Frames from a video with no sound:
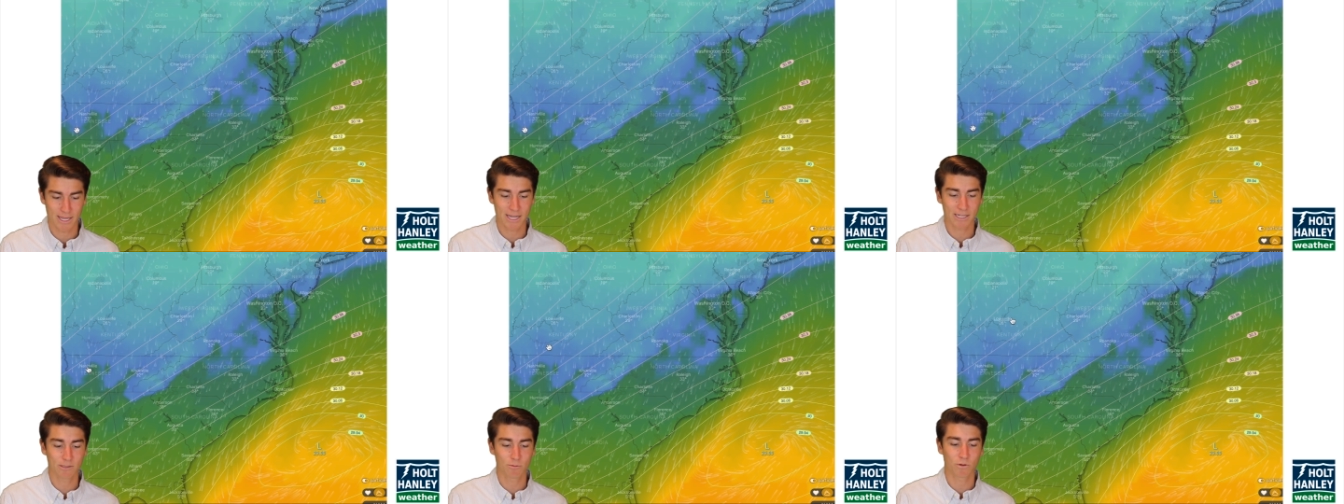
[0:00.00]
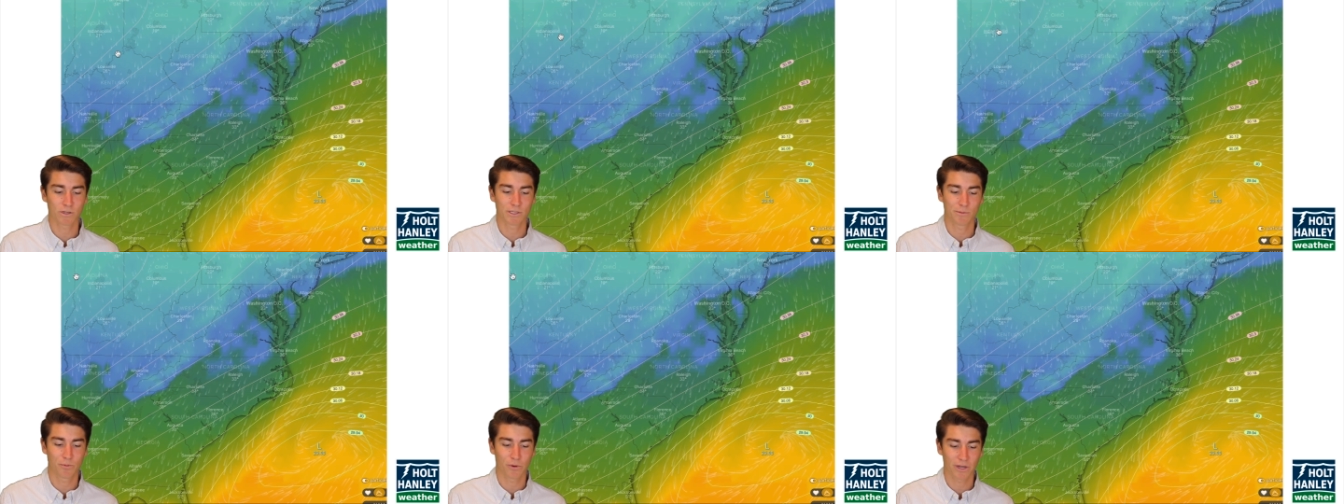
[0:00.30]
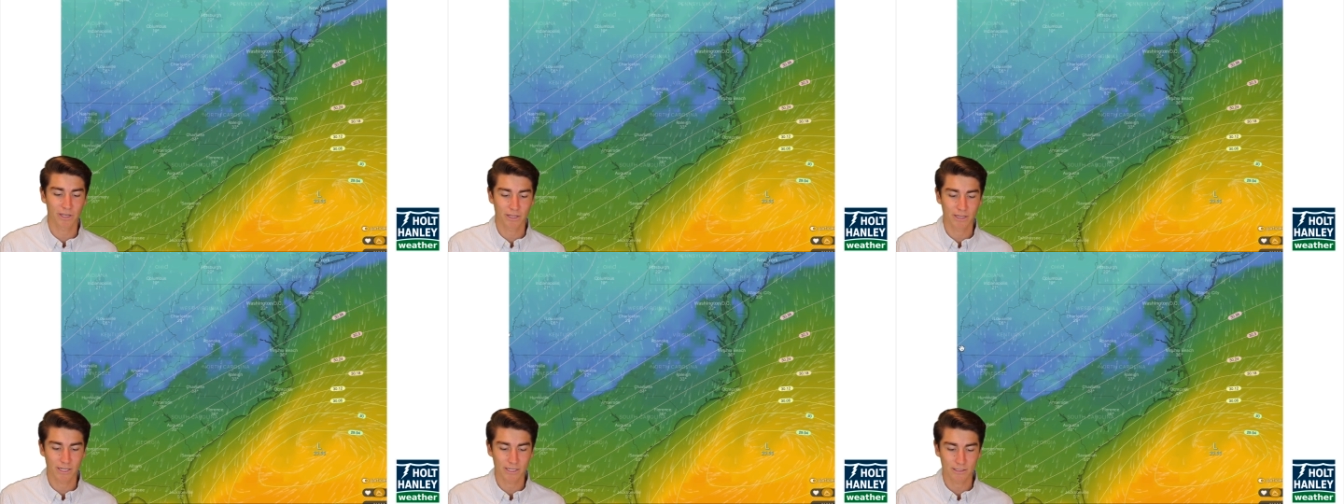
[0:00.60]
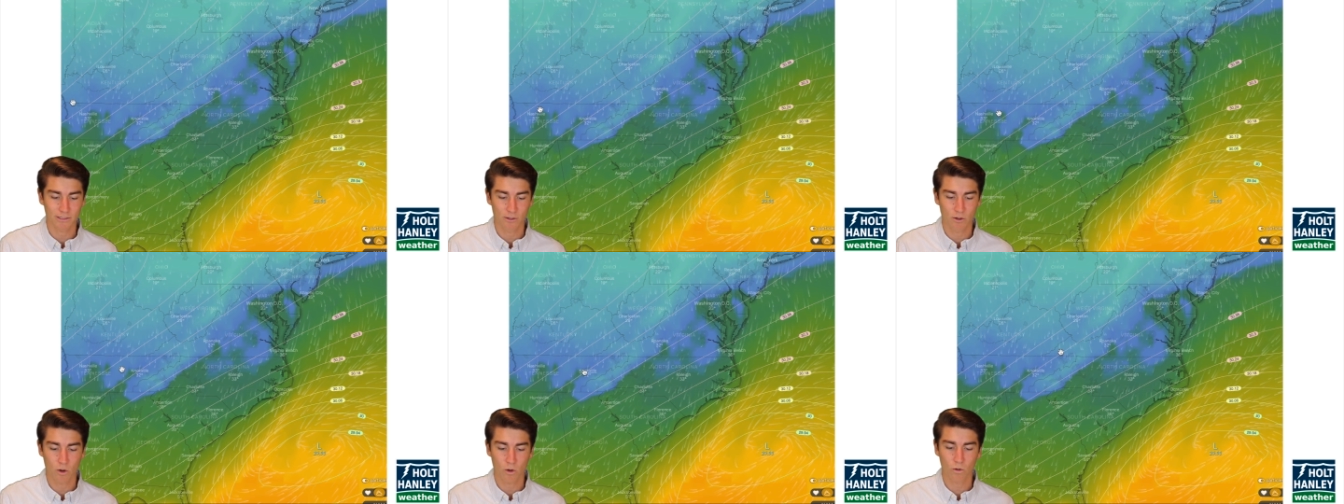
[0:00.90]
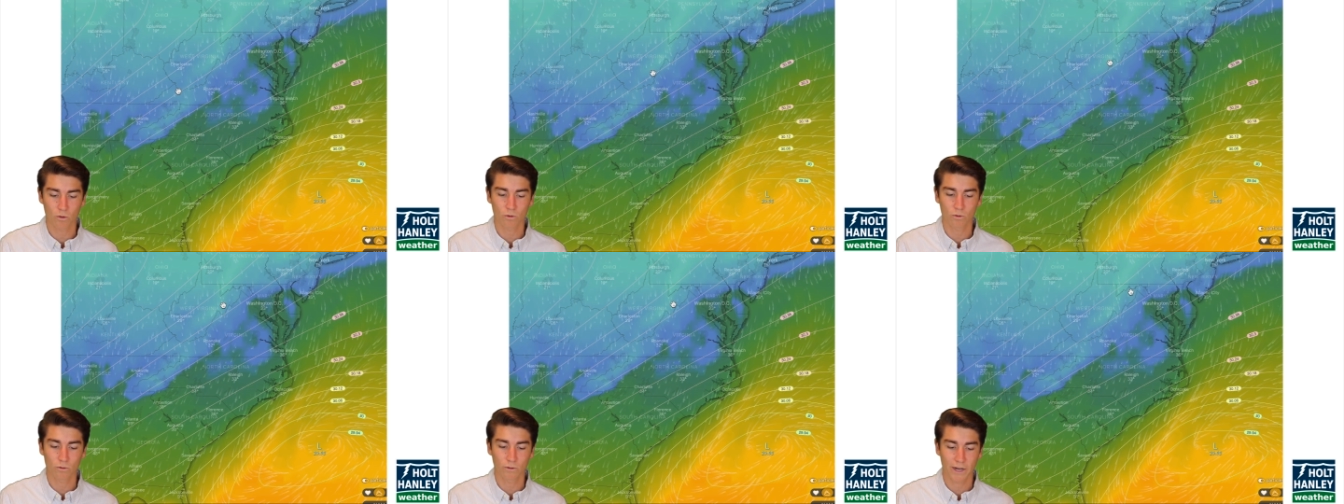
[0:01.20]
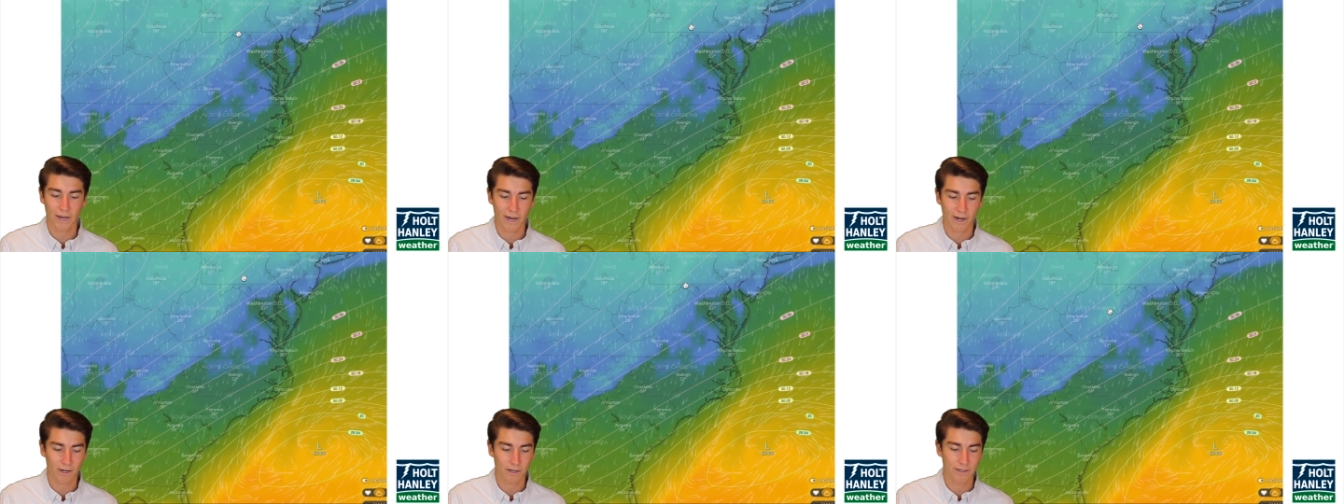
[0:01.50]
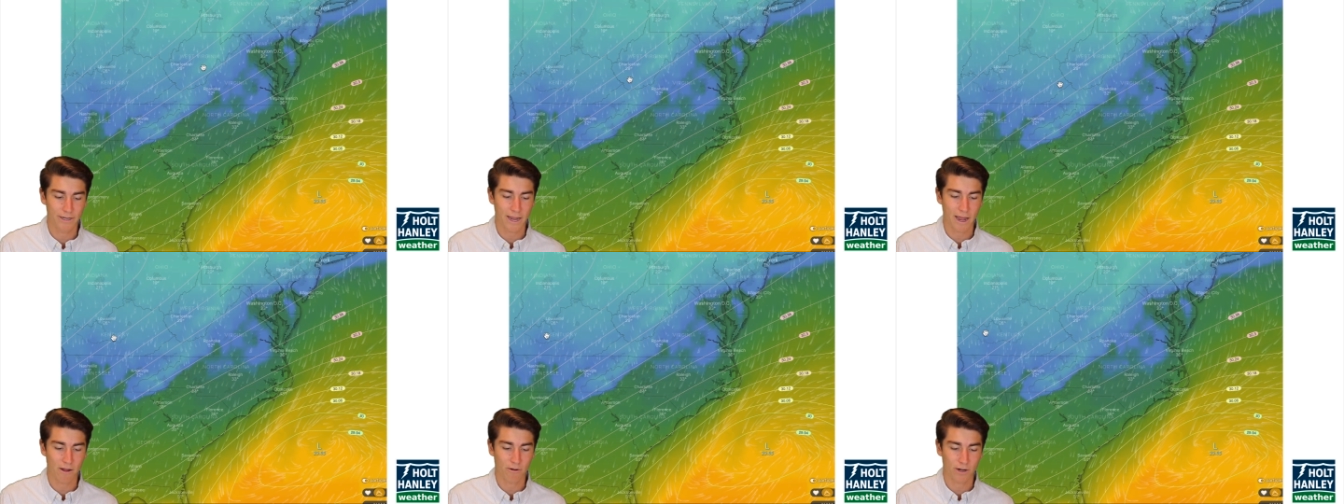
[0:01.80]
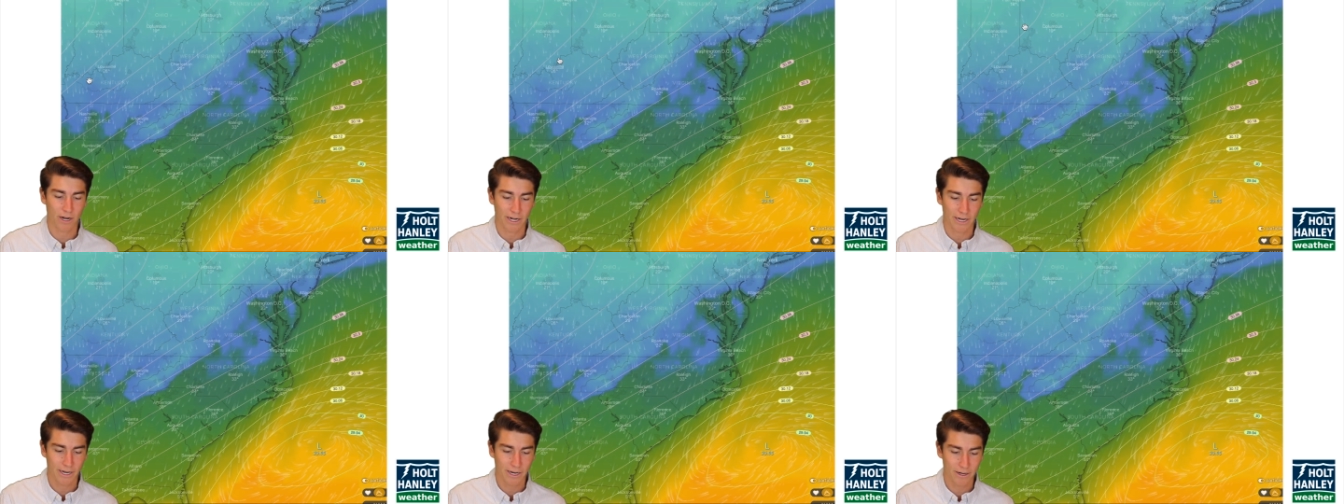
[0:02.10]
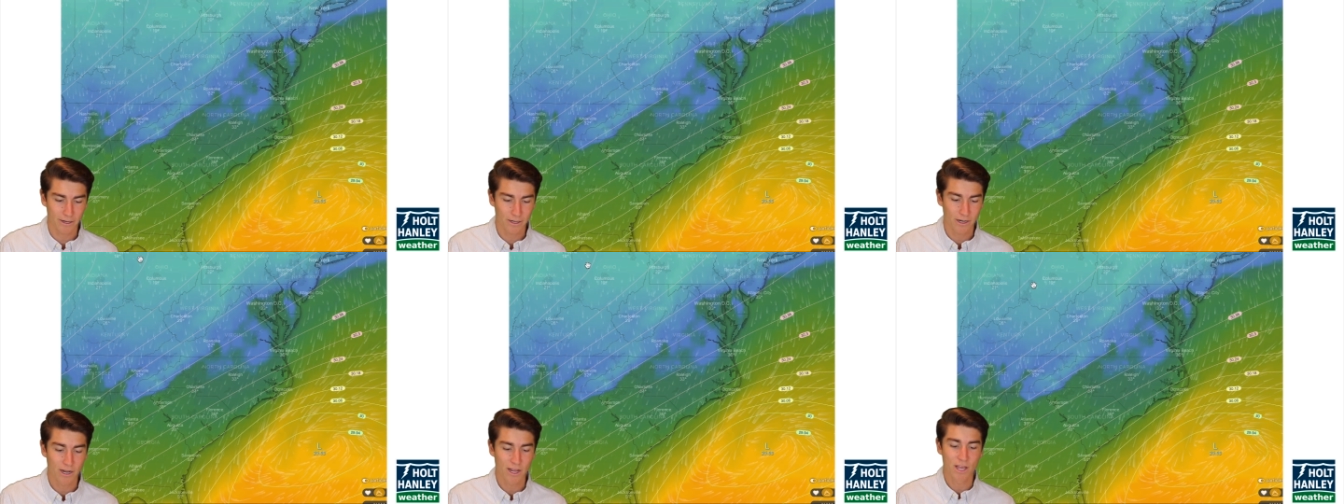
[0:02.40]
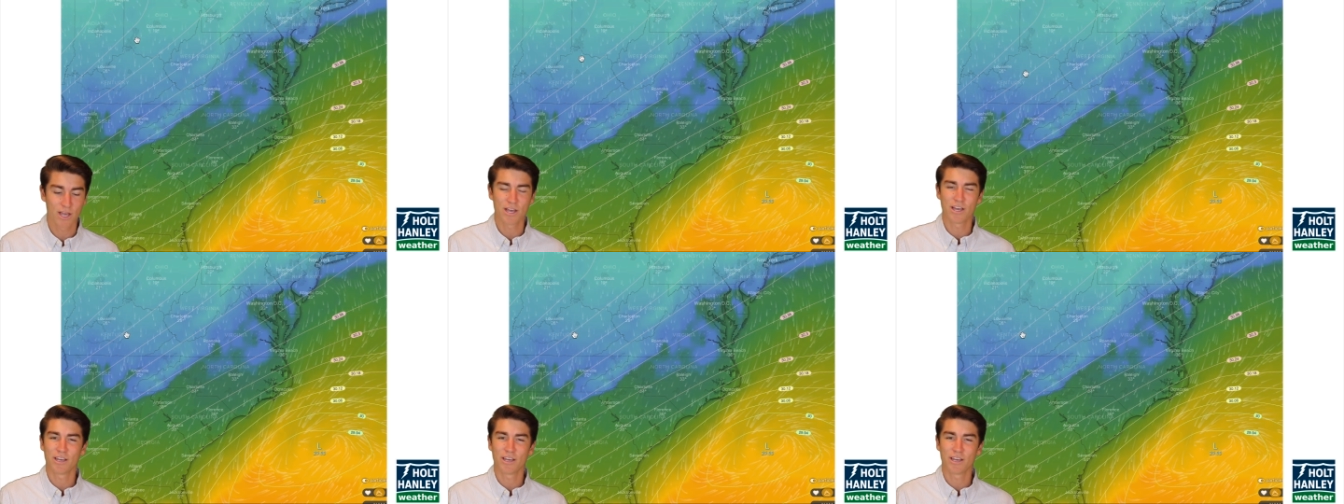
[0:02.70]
That's what's bringing this cold air down right here.